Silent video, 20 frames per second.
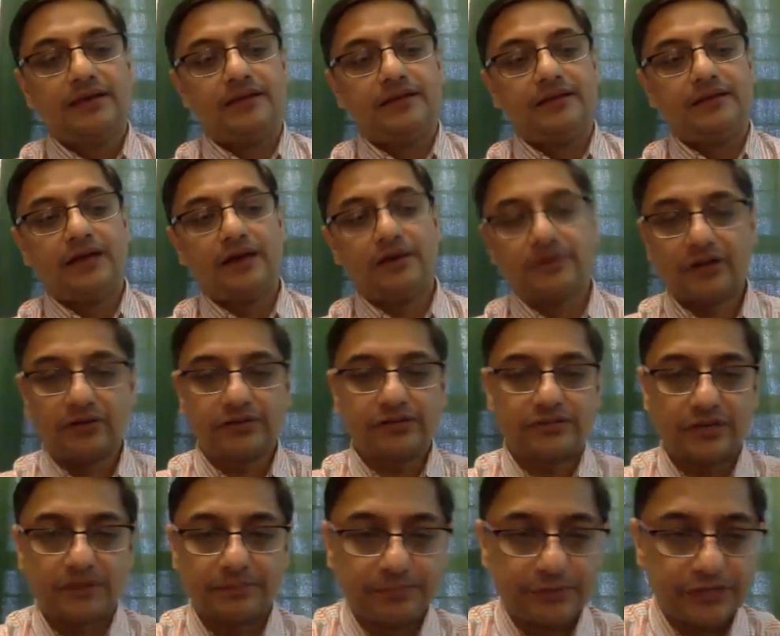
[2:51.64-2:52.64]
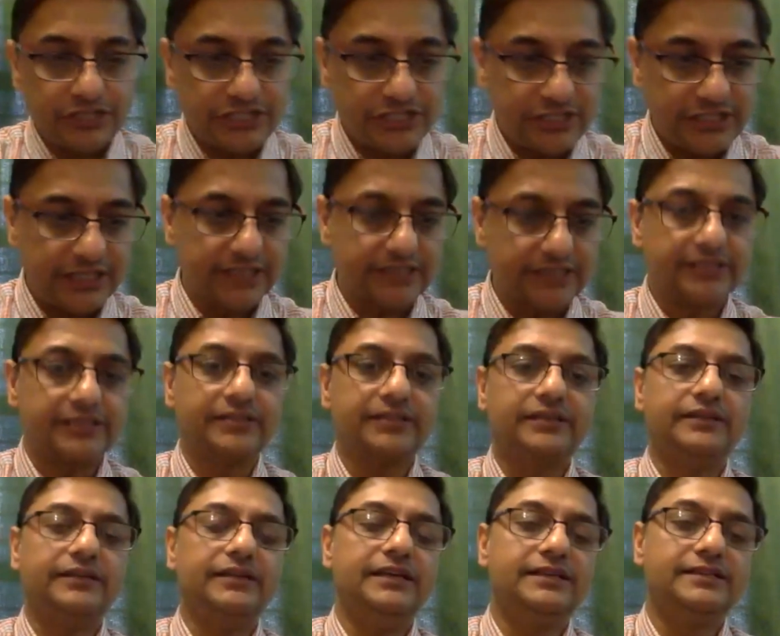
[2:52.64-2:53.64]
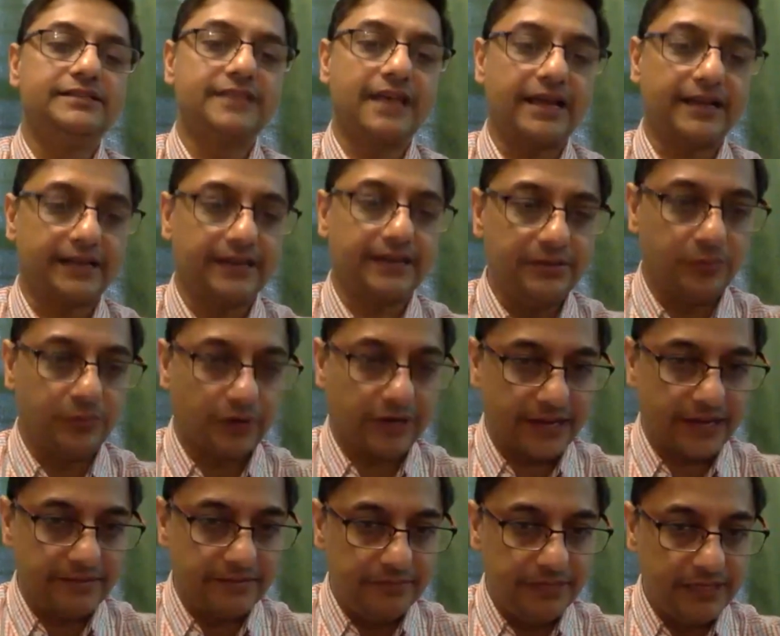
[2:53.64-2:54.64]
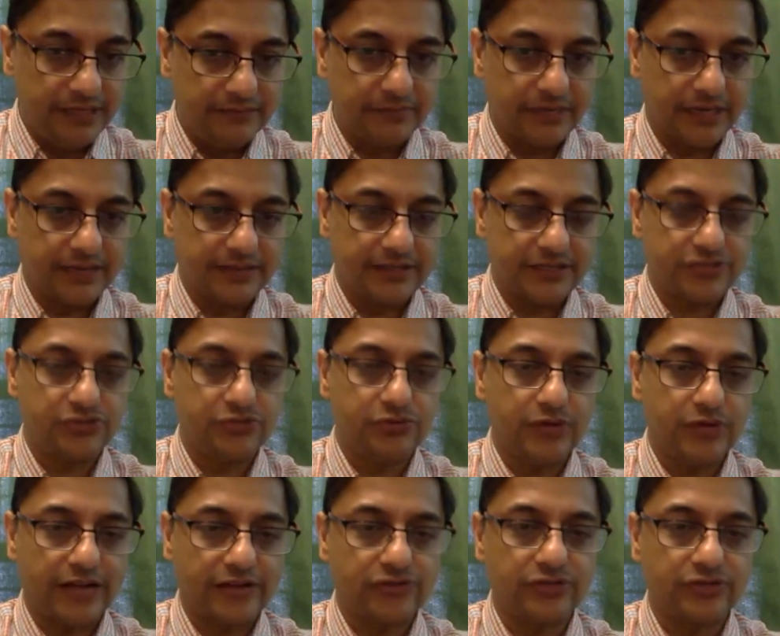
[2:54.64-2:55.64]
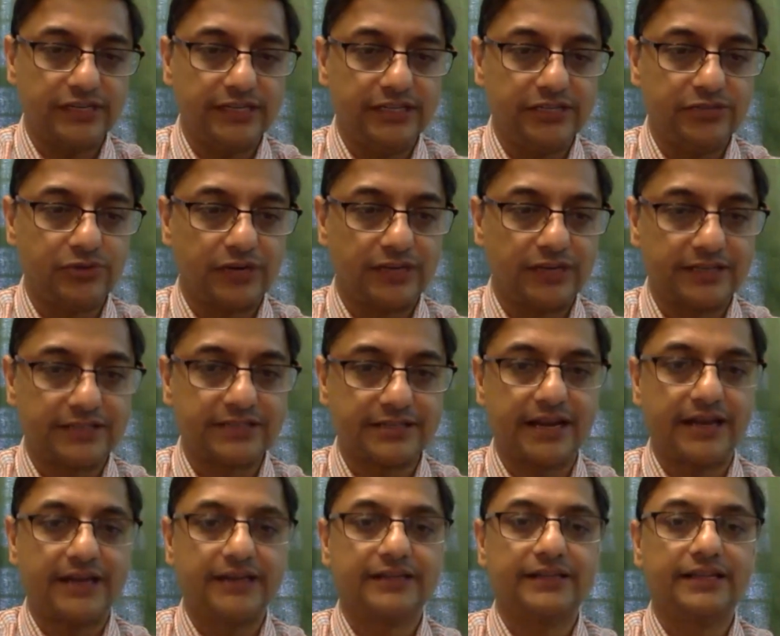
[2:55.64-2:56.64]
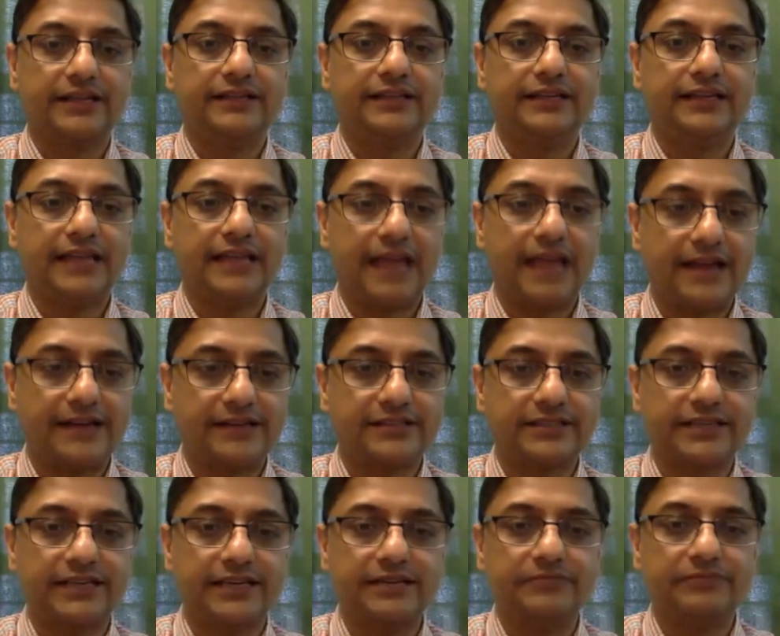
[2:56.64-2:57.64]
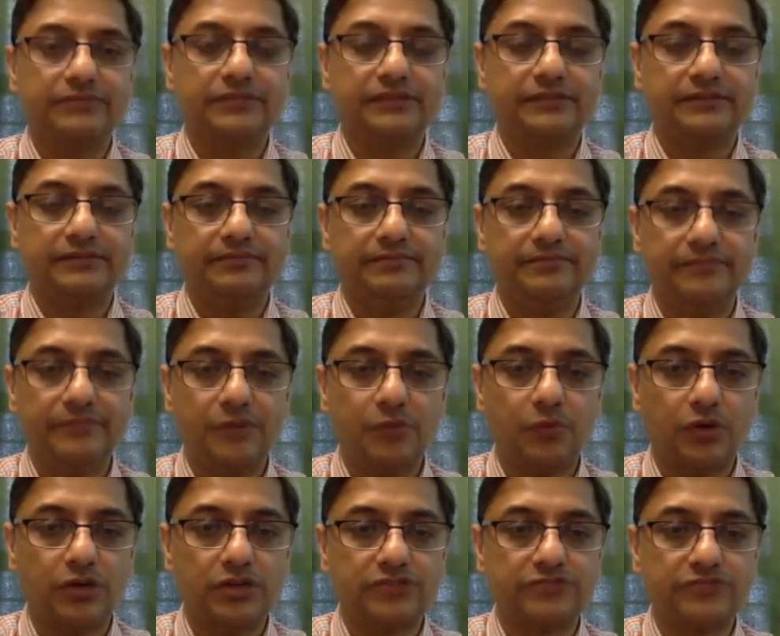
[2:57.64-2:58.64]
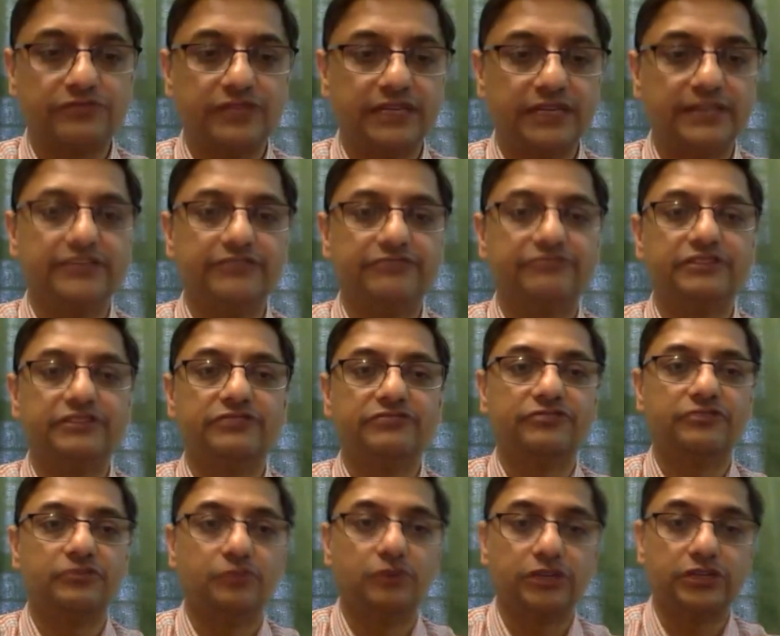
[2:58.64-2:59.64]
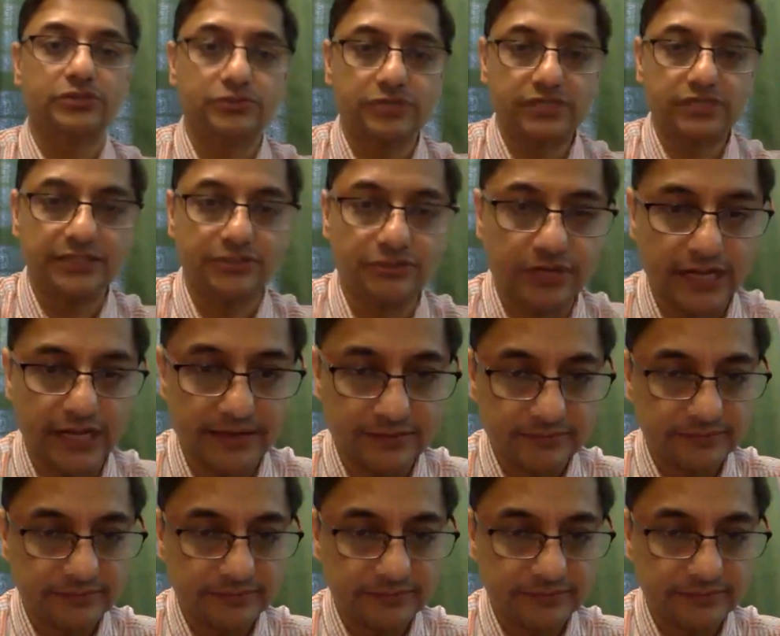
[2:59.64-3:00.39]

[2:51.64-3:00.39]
Now, in order to appreciate exactly what I mean by this, you actually need to understand that the landscape was mm-hmm. very different from what you see today.